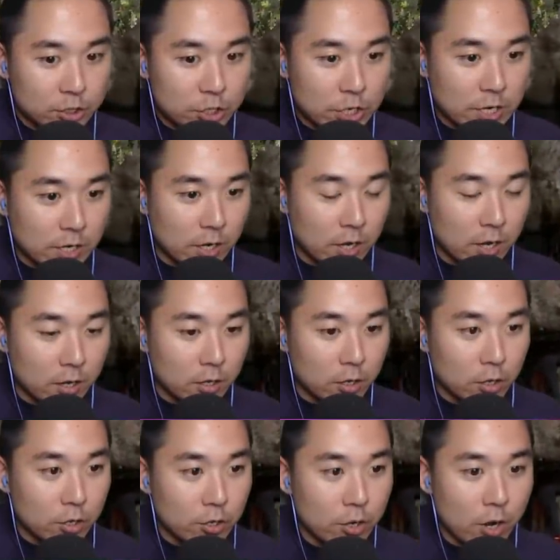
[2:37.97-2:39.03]
Chica?
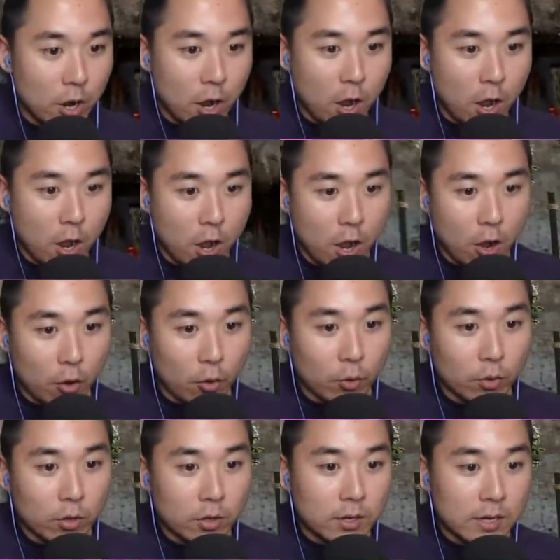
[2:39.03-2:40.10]

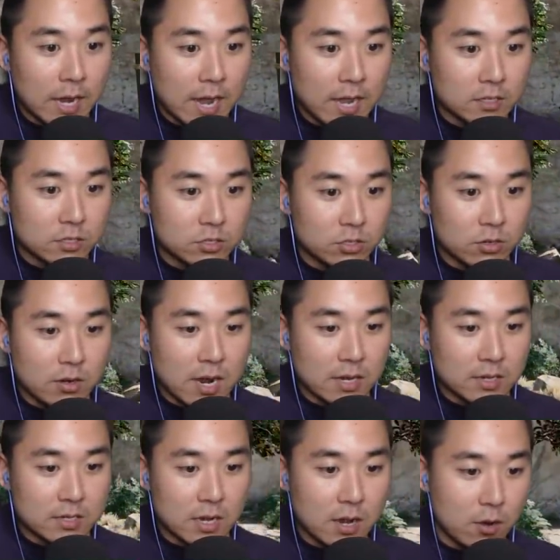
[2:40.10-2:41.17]
No. Guys, they're
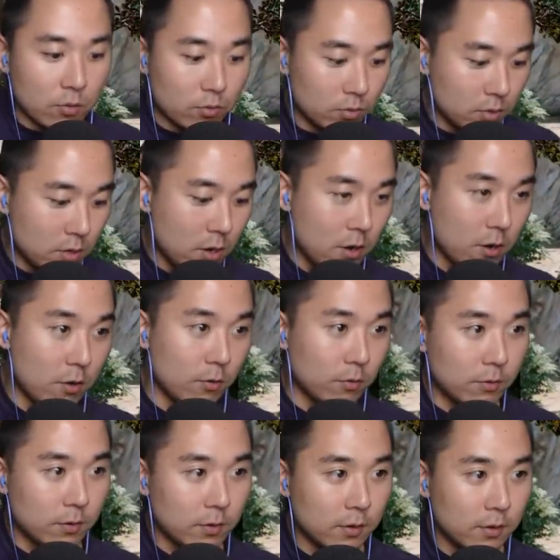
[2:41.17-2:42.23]
knocked out.
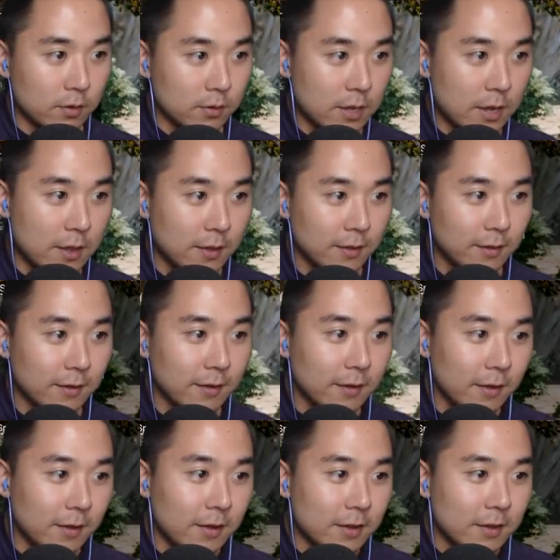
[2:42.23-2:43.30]
No.
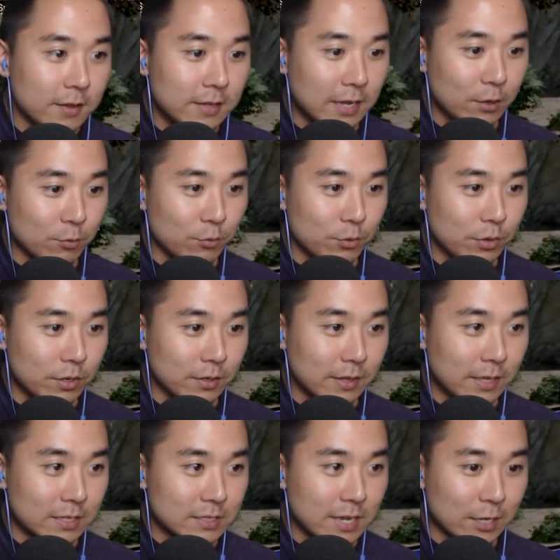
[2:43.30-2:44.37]

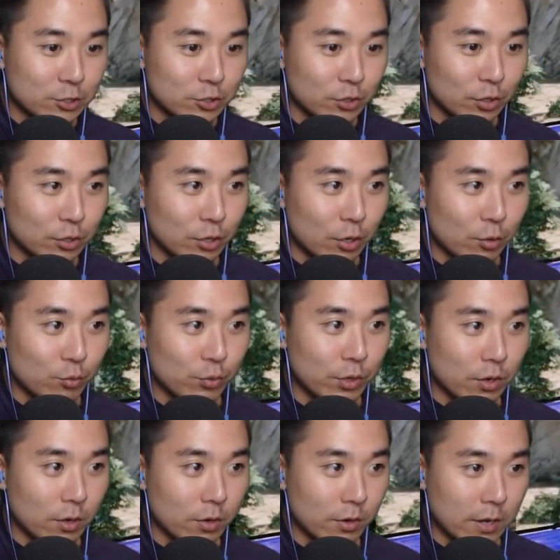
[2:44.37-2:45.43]
That's actually a
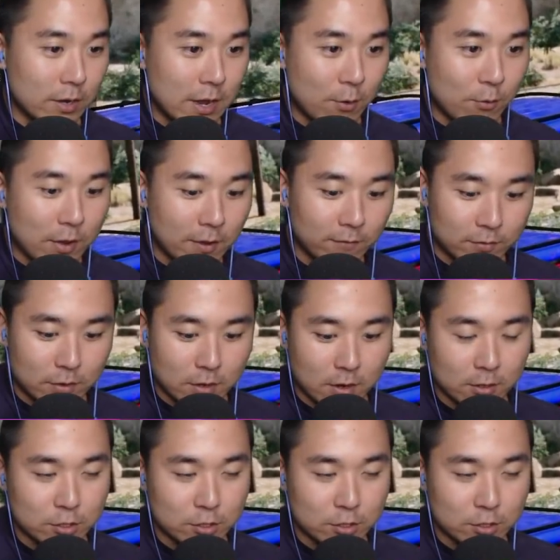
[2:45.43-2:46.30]
real. Okay, now we have